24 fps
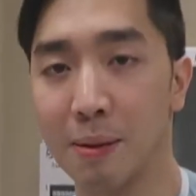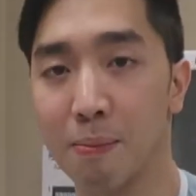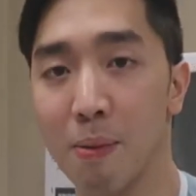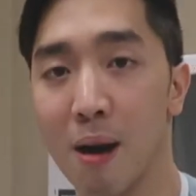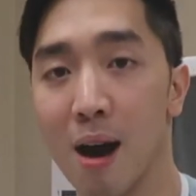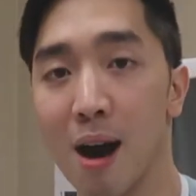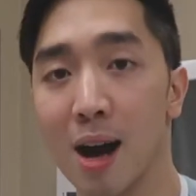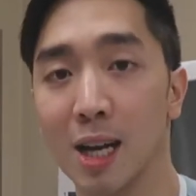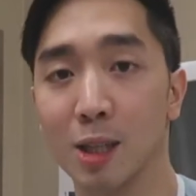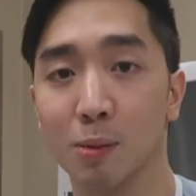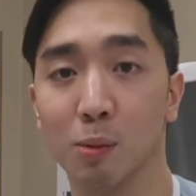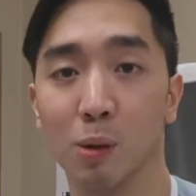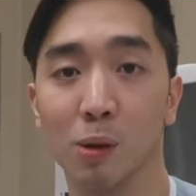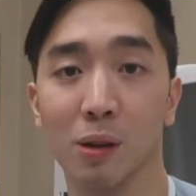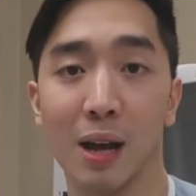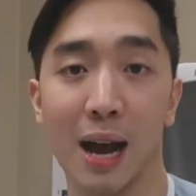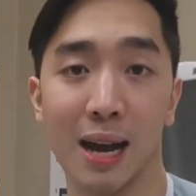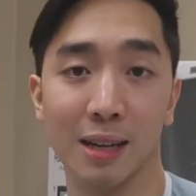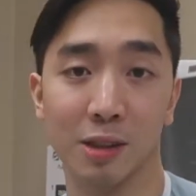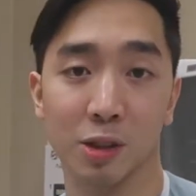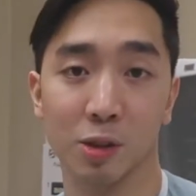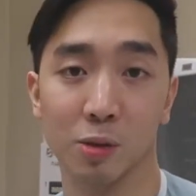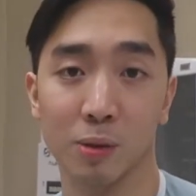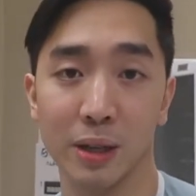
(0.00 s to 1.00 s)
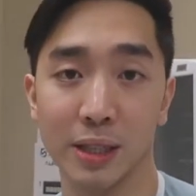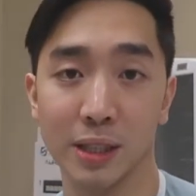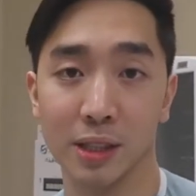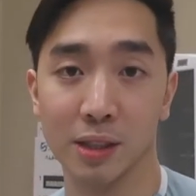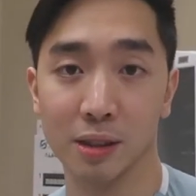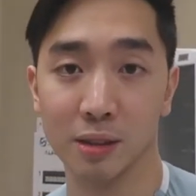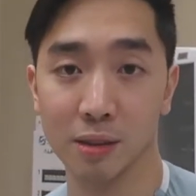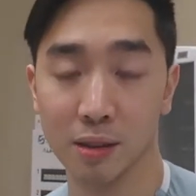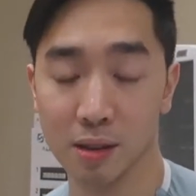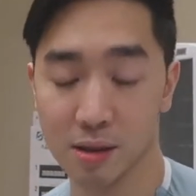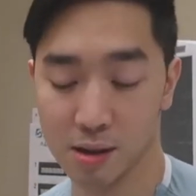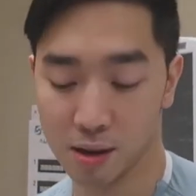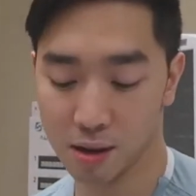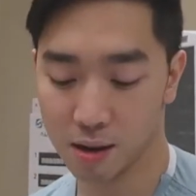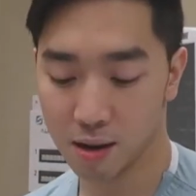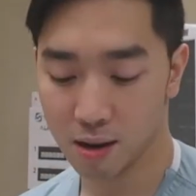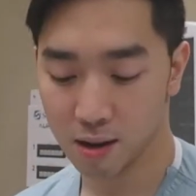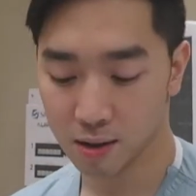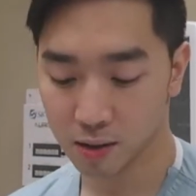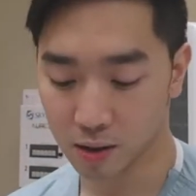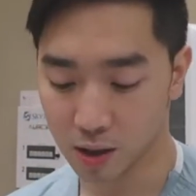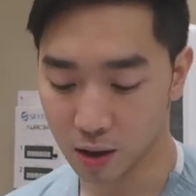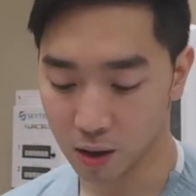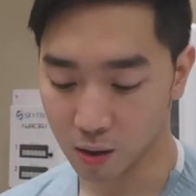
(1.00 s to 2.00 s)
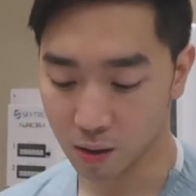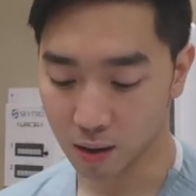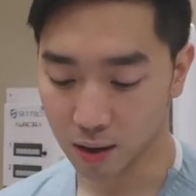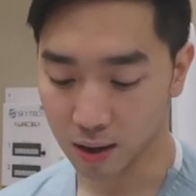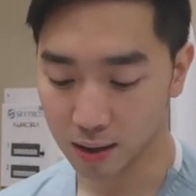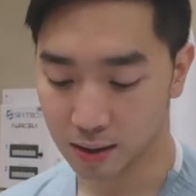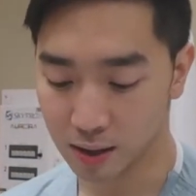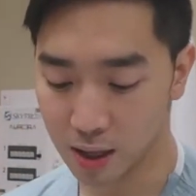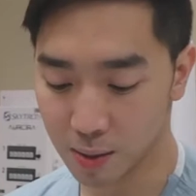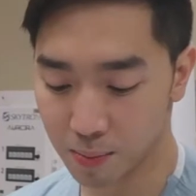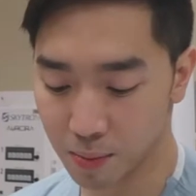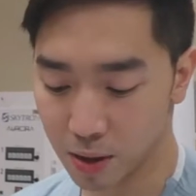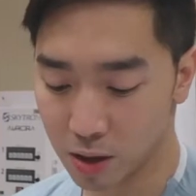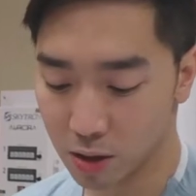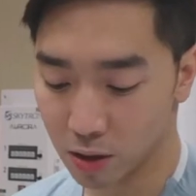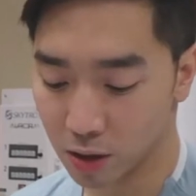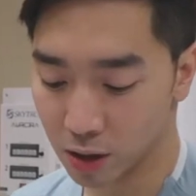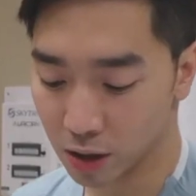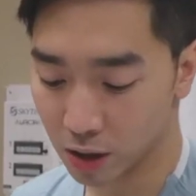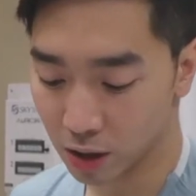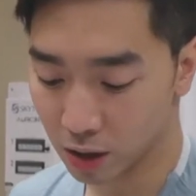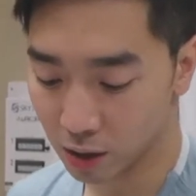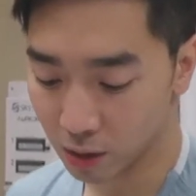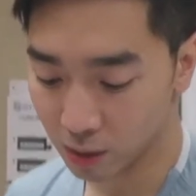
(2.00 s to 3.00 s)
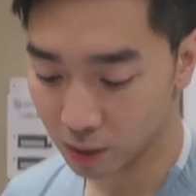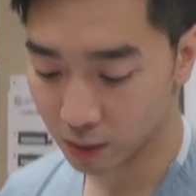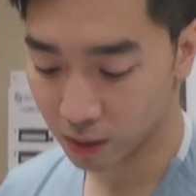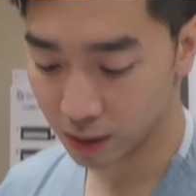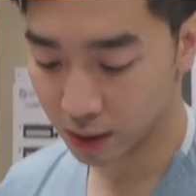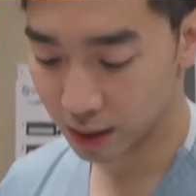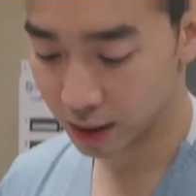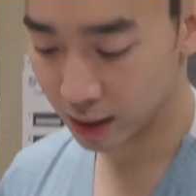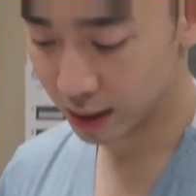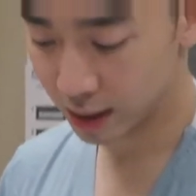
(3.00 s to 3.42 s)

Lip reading: any possible laceration. So a tip that you can do